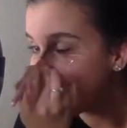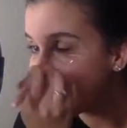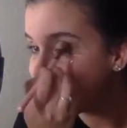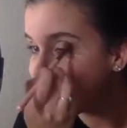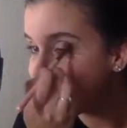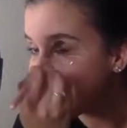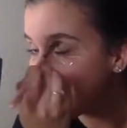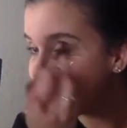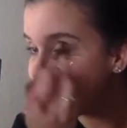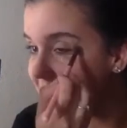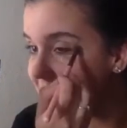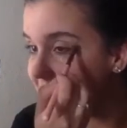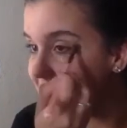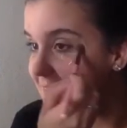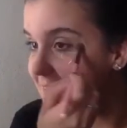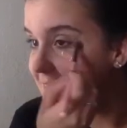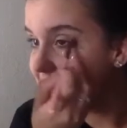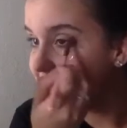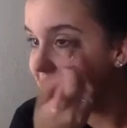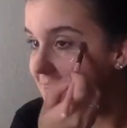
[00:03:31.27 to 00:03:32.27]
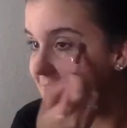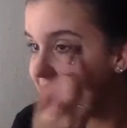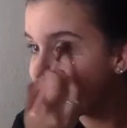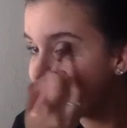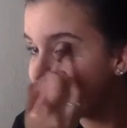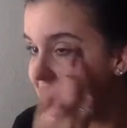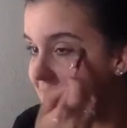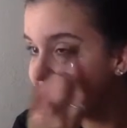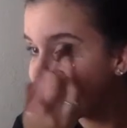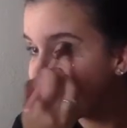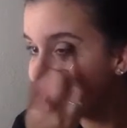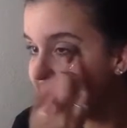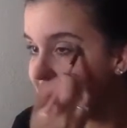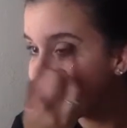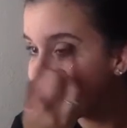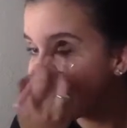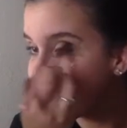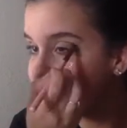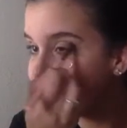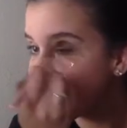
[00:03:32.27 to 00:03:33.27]
Yeah, they take a million takes and then
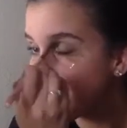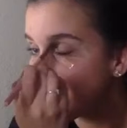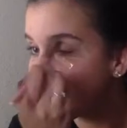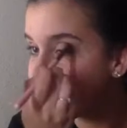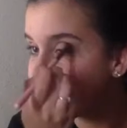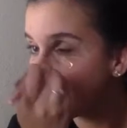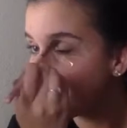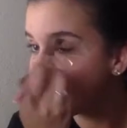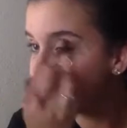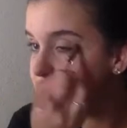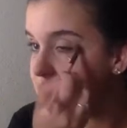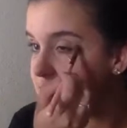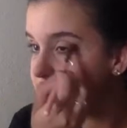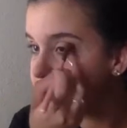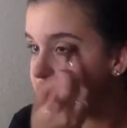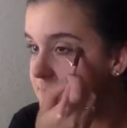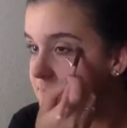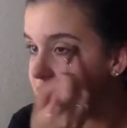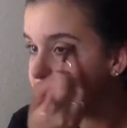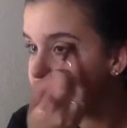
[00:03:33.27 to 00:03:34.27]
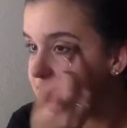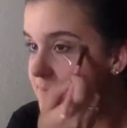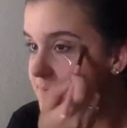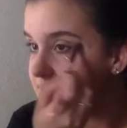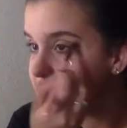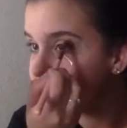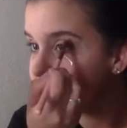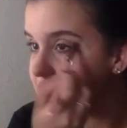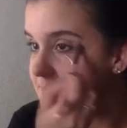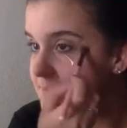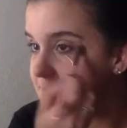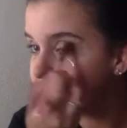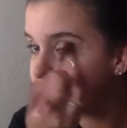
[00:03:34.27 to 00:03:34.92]
they edit and then they show bloopers at the end.